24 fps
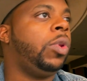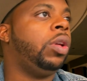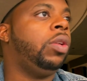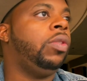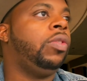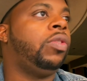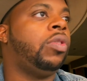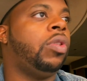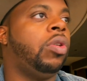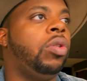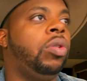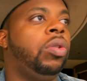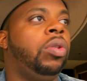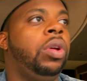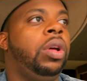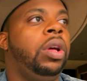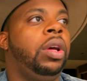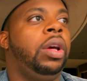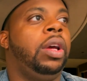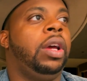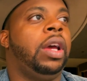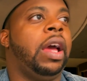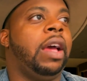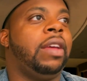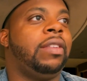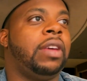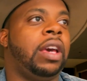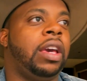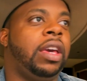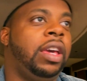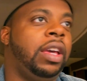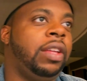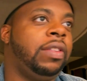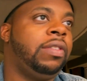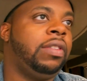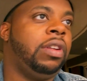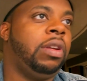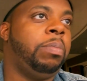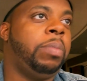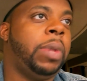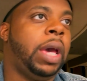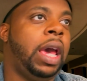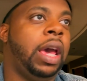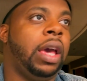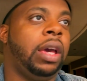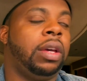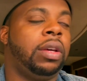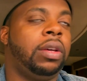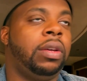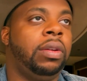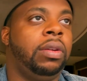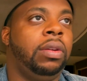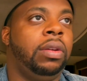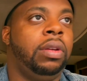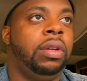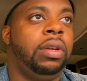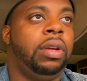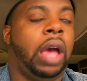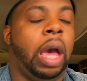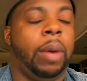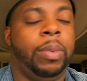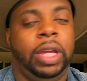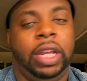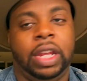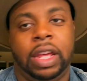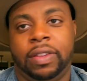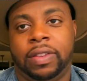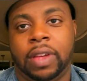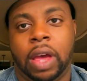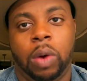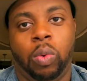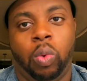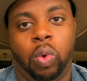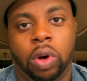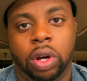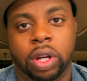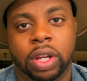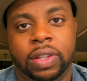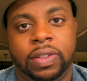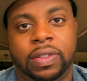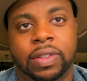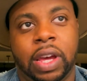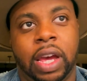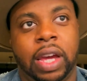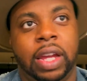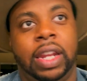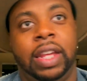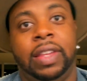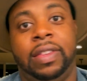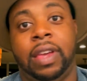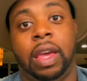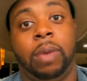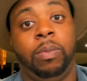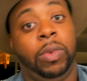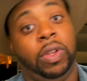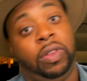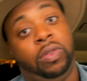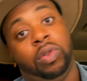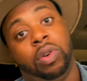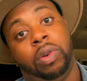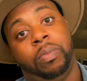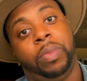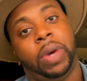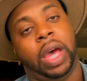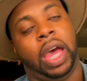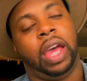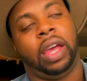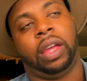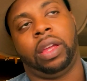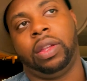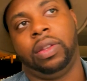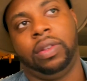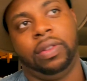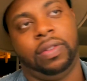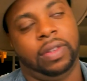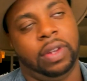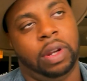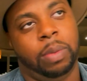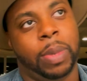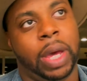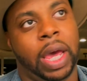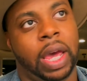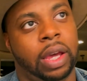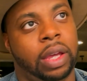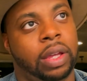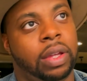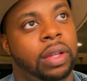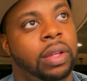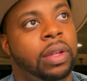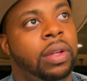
So as I get to the back, I mean, as I walk inside, they take me to a back, to the back